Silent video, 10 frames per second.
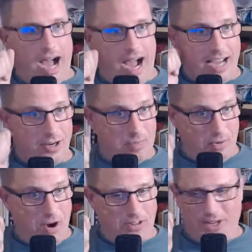I could be
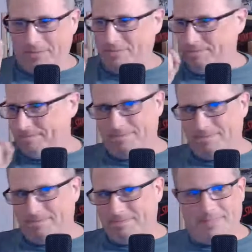wrong though.
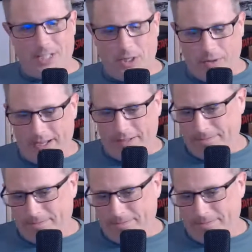You know what?